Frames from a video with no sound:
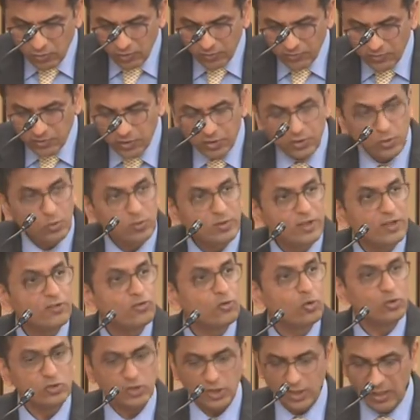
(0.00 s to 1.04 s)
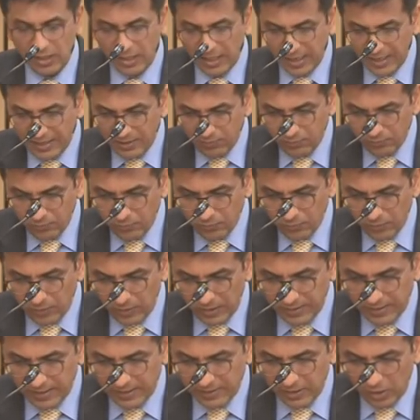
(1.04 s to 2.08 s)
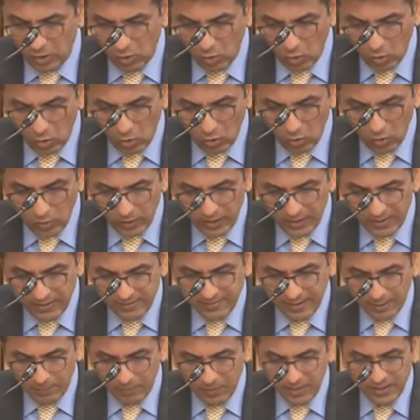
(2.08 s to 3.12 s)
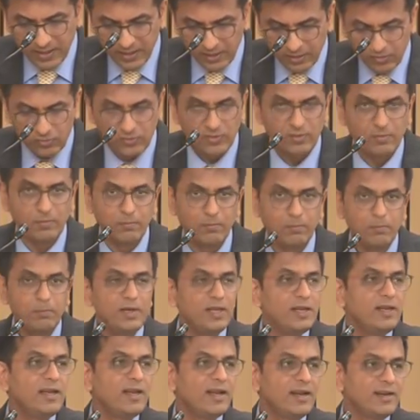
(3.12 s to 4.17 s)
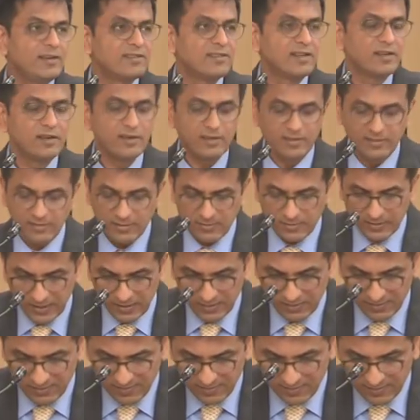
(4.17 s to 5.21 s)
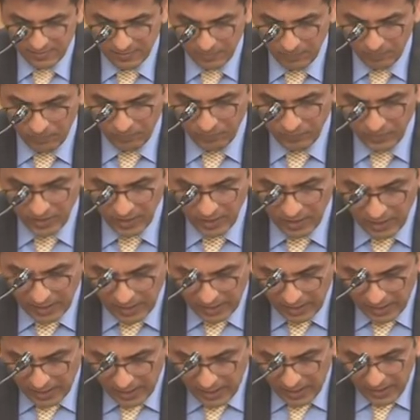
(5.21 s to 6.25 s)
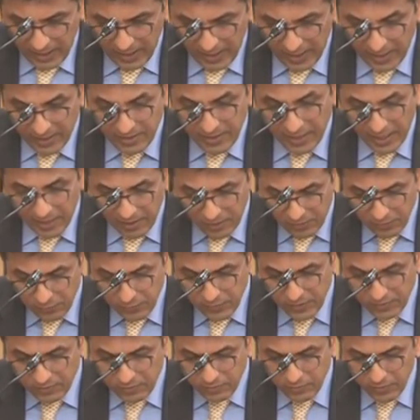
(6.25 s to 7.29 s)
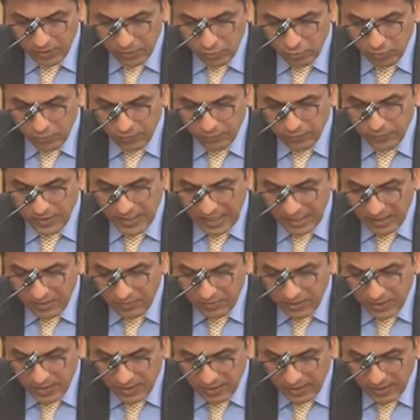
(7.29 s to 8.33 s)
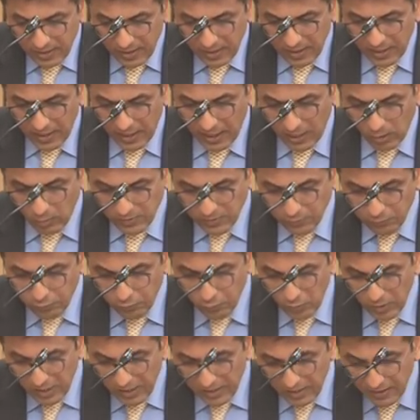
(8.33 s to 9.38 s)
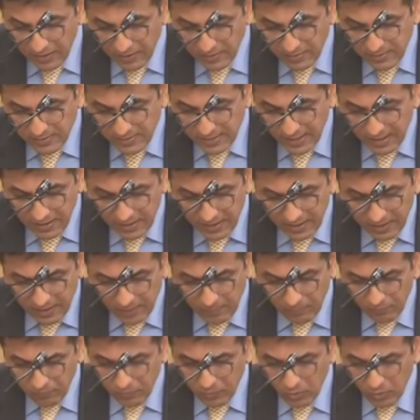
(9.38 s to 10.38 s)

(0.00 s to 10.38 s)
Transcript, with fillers: constitute the social life that the law, in its application, mediates and constructs. A narrative construction of reality allows a fuller understanding